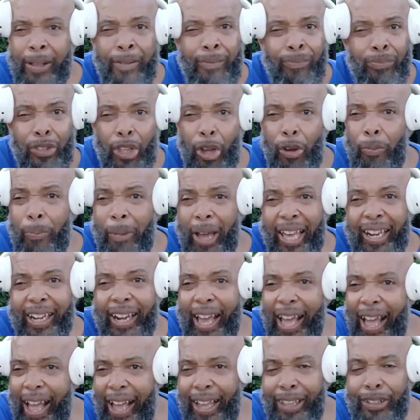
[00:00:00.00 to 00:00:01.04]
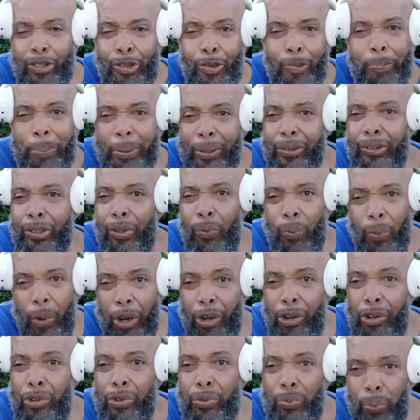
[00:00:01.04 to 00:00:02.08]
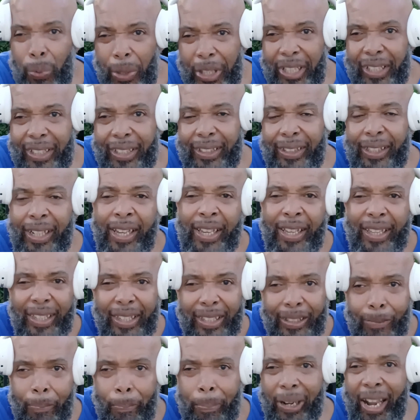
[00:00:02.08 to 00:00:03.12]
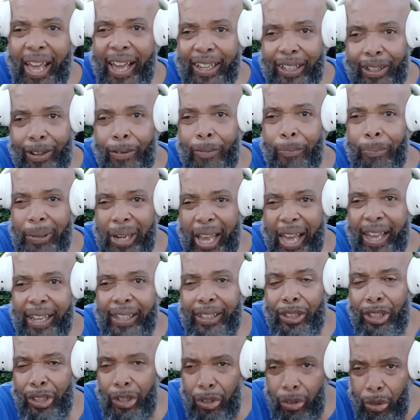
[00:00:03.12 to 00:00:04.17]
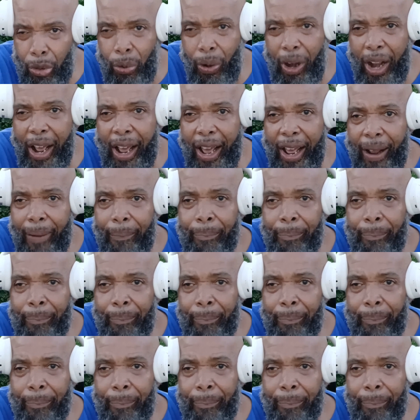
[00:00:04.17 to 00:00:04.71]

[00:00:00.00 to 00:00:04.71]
No matter how you put the word with it, it's black on black crime.